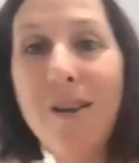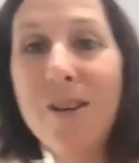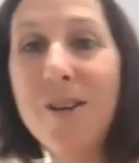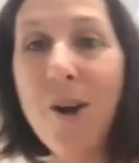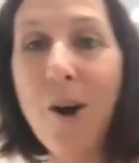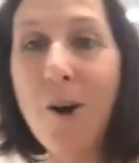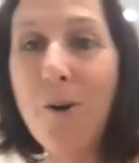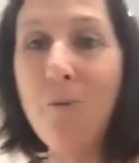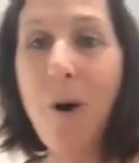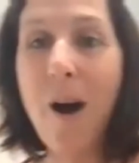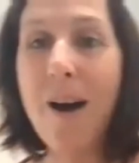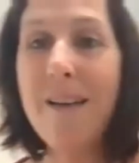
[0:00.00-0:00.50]

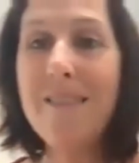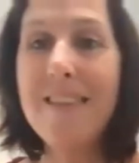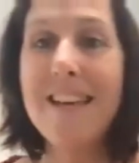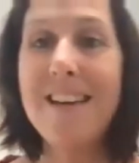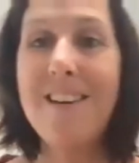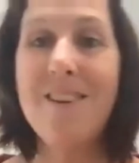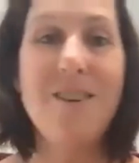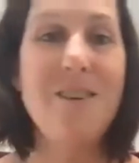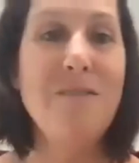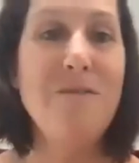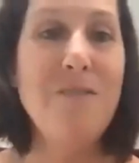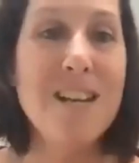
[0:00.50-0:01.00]
why are they
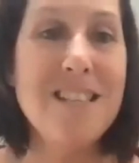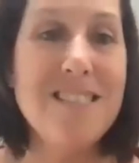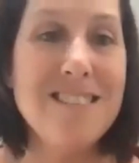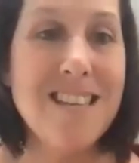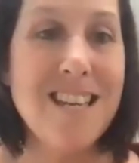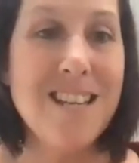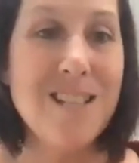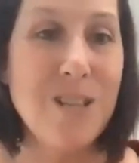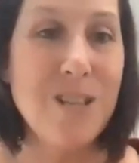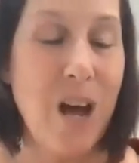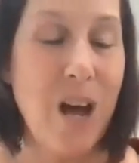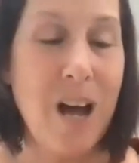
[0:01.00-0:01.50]
going to invest
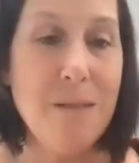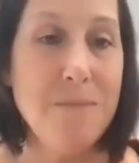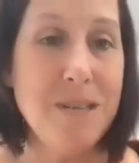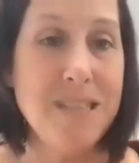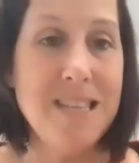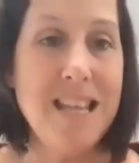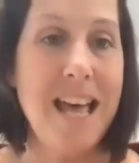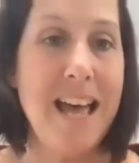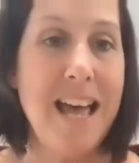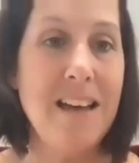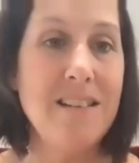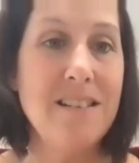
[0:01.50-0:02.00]
their time in
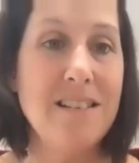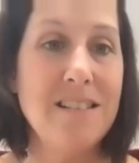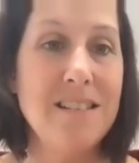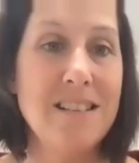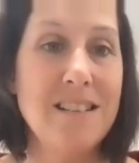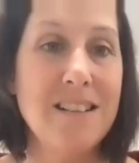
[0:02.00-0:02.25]
that?